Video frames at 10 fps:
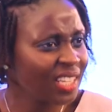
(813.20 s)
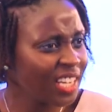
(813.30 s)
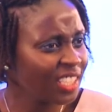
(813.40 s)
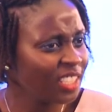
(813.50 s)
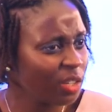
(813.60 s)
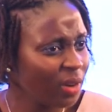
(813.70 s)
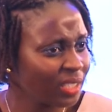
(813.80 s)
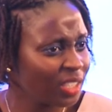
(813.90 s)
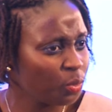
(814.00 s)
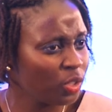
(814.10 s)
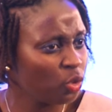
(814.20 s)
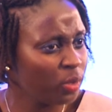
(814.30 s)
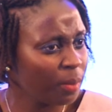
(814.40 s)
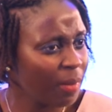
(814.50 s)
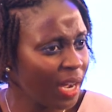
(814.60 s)
that I'd interacted with
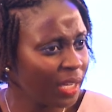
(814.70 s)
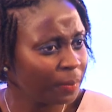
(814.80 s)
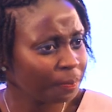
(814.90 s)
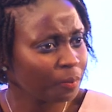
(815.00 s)
during my